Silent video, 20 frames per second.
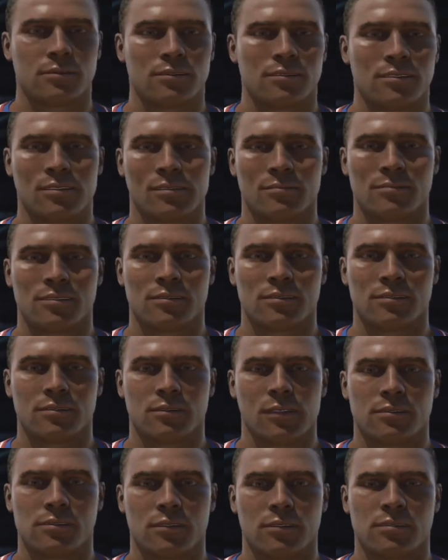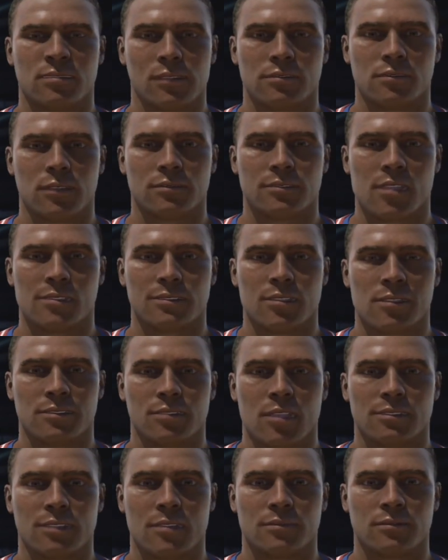so it'll be a
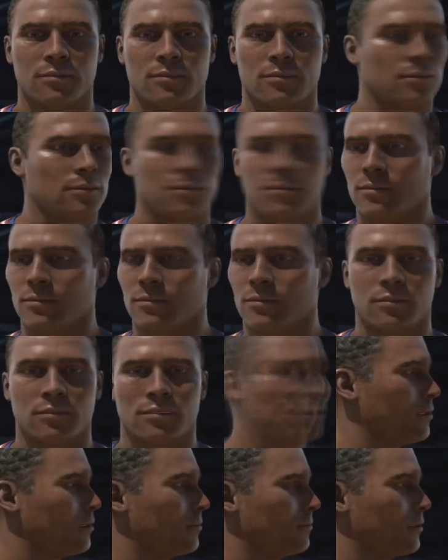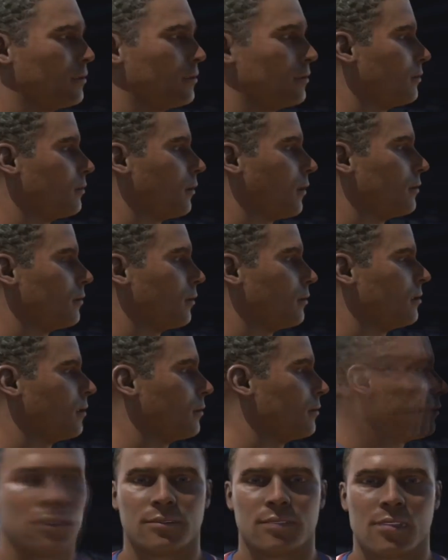long road to
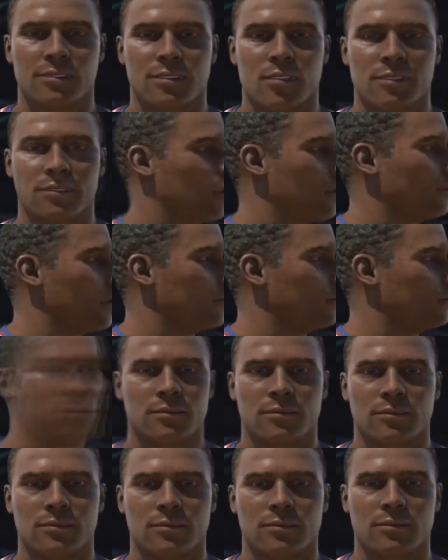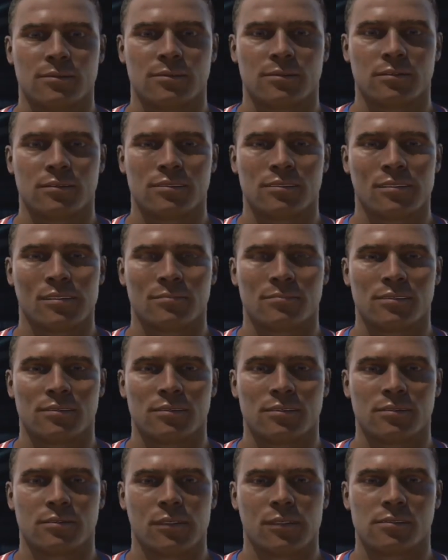the show, I guess. It'll be a long road to the
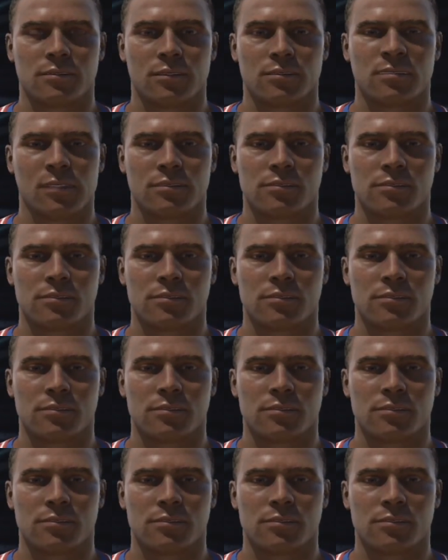show.